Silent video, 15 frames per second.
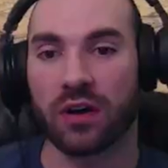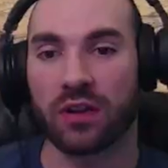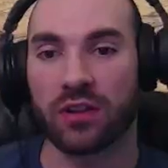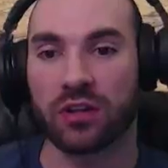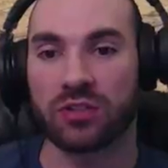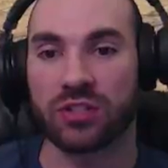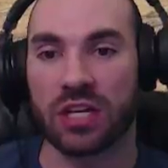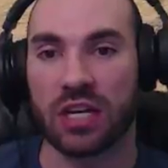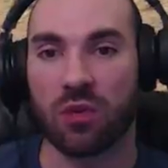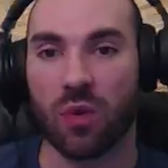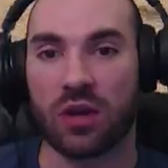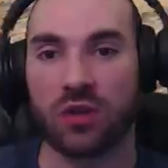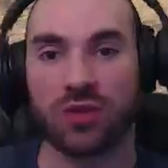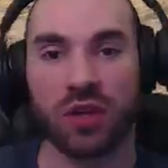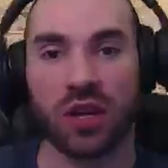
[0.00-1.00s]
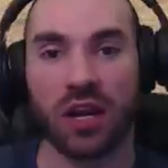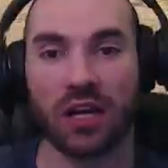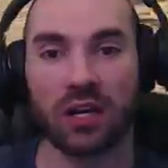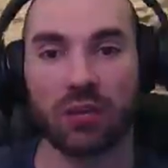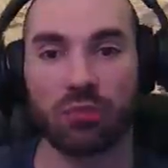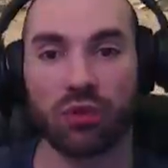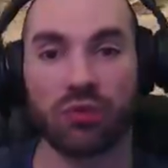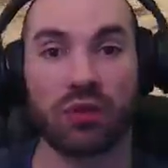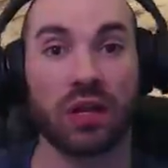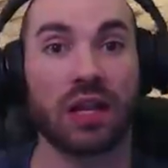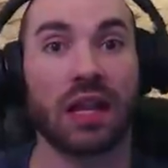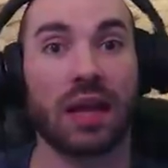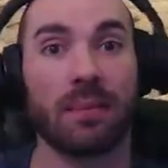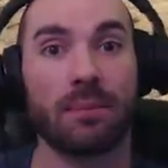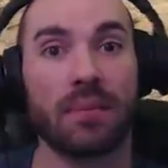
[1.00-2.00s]
there's any way you think I can improve it,
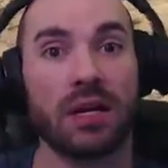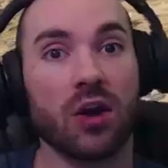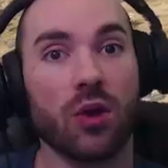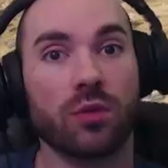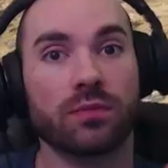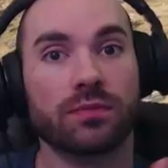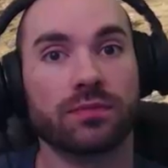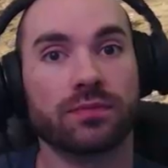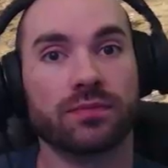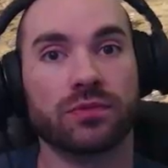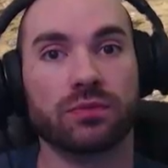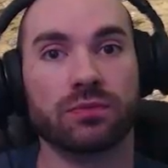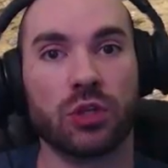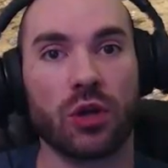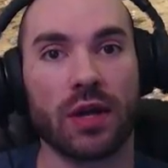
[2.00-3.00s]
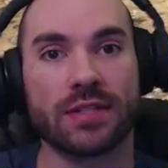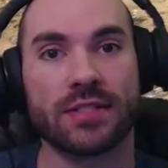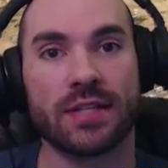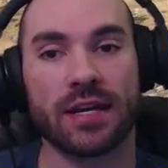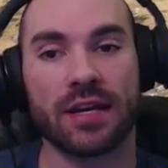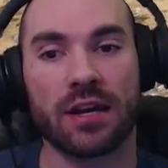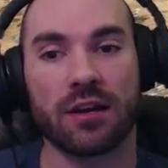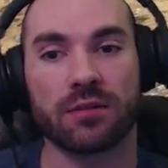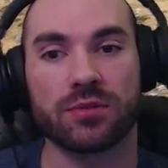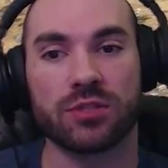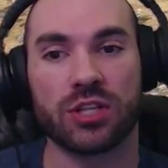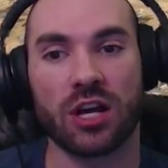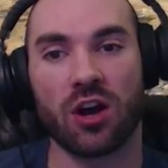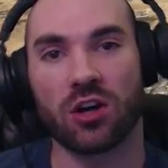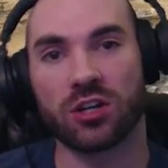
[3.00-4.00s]
let me know. You guys take care.
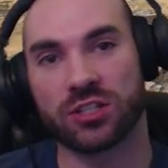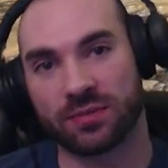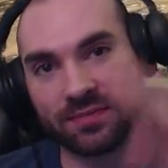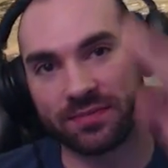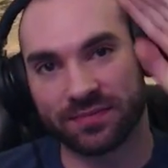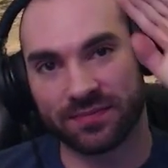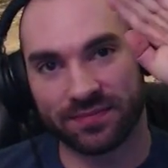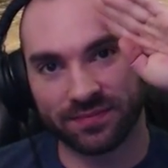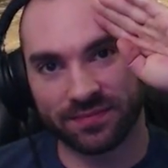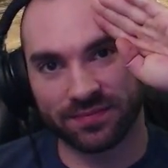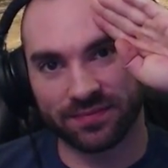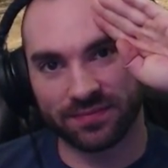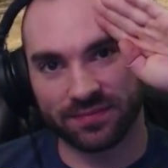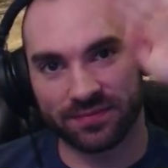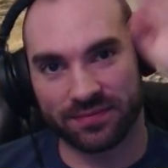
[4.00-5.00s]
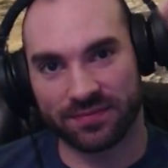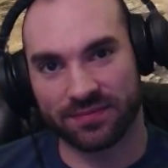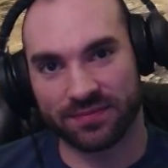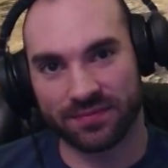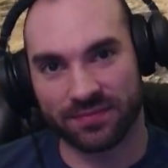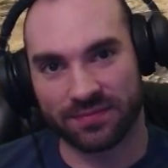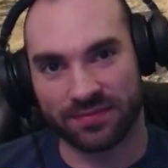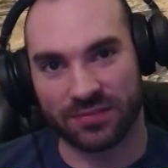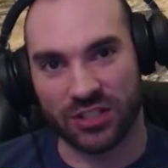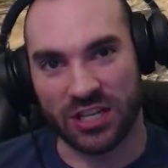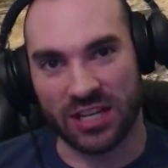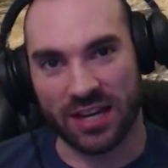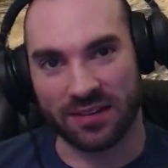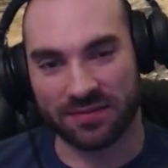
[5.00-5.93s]
Stay awesome. See ya.